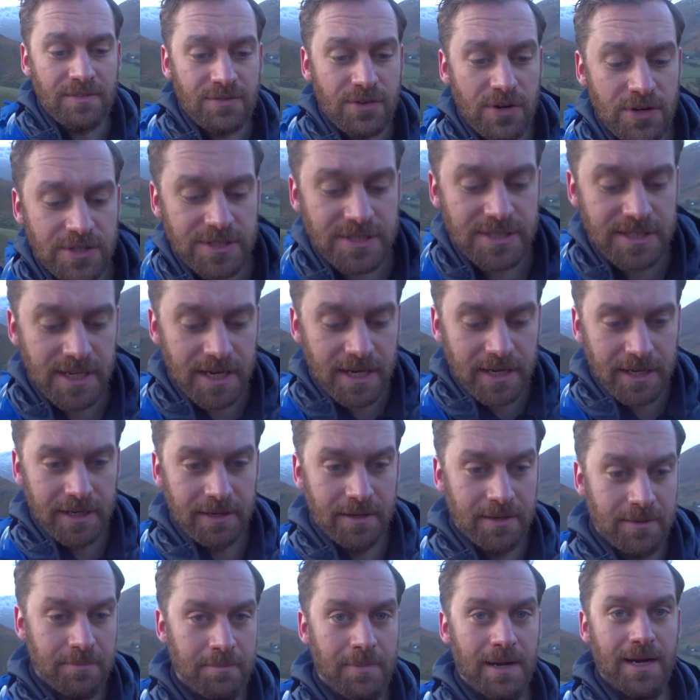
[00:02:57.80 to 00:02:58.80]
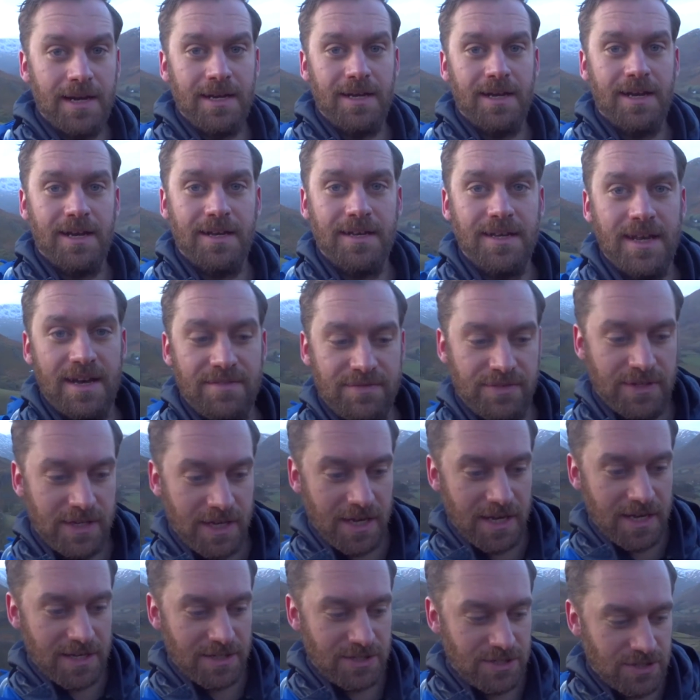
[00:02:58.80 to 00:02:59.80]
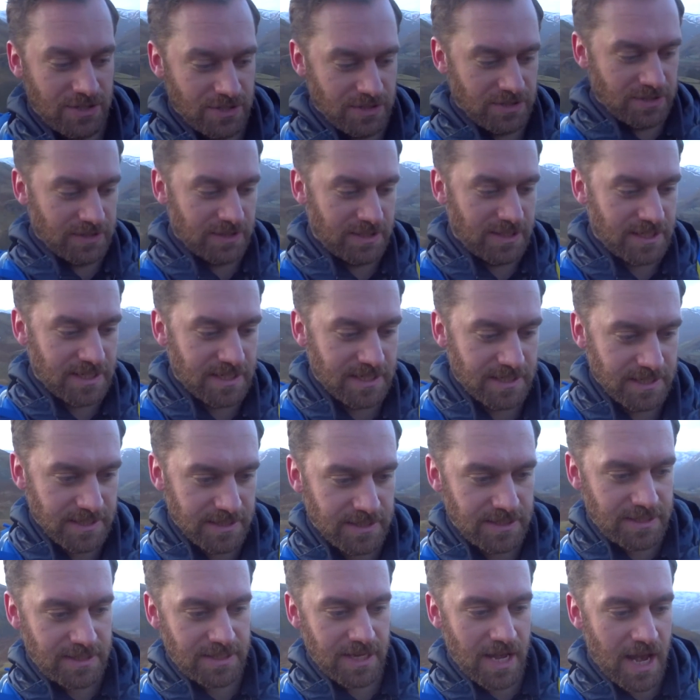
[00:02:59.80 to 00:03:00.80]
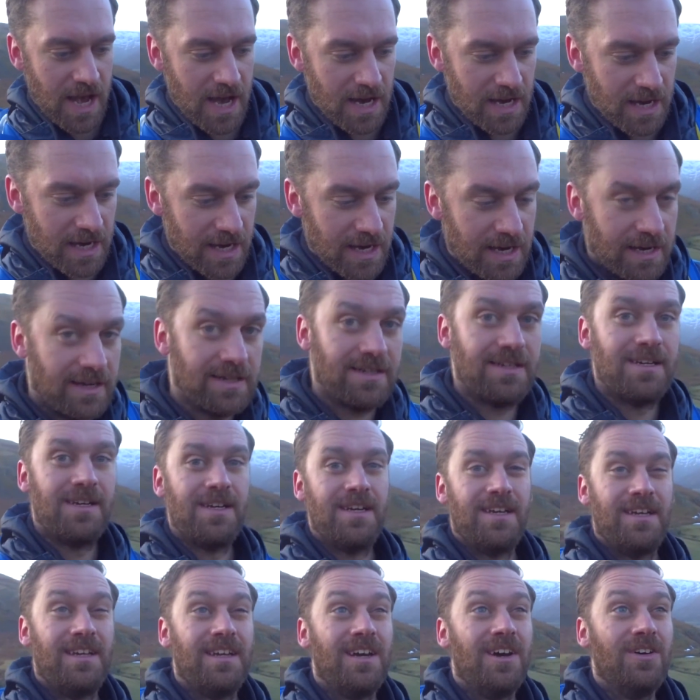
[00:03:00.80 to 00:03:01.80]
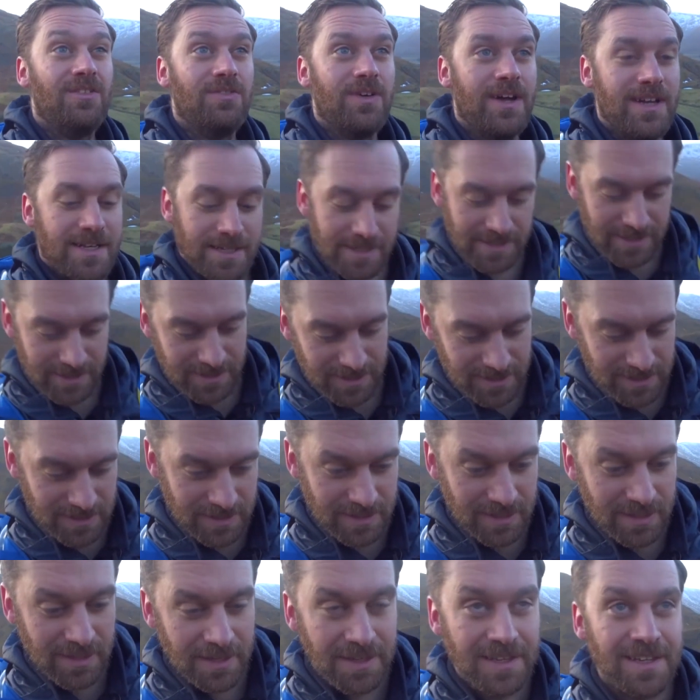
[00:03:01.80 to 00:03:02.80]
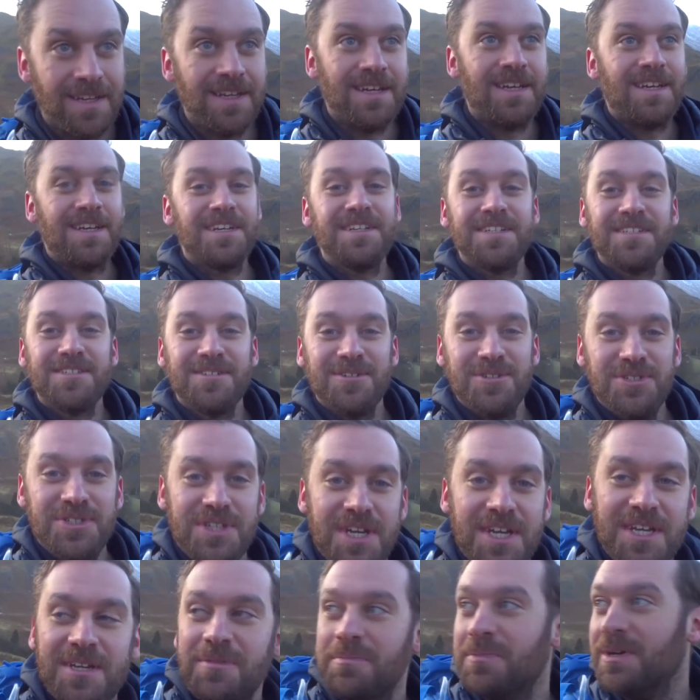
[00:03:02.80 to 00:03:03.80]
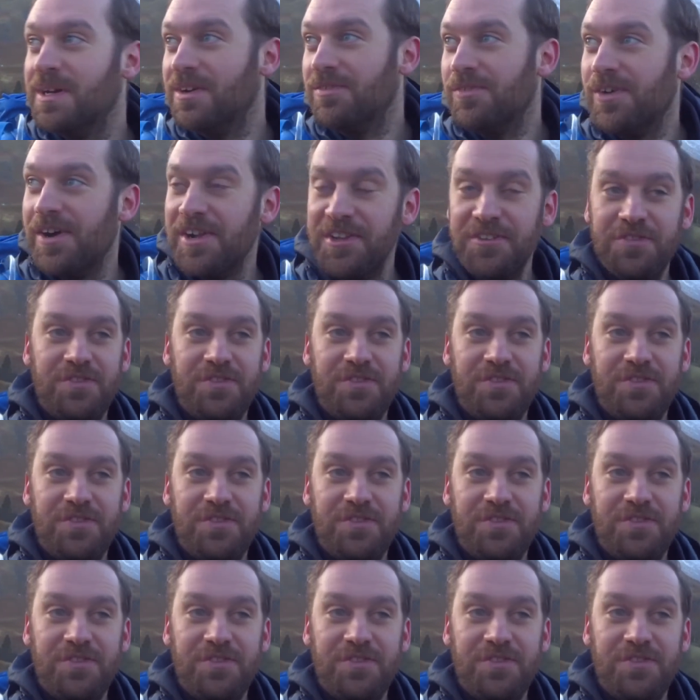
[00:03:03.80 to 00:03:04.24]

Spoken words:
got to say, my navigational skills are horrendous. So it's taken me a while to